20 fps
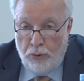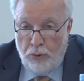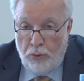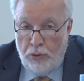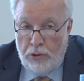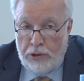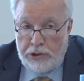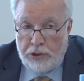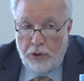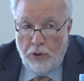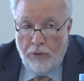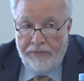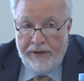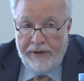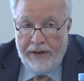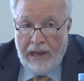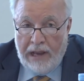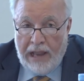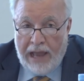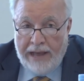tools of
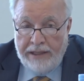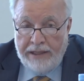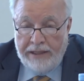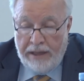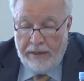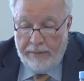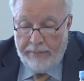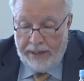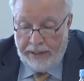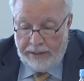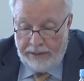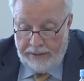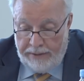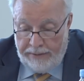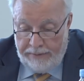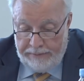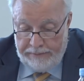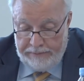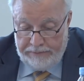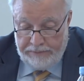enlightenment,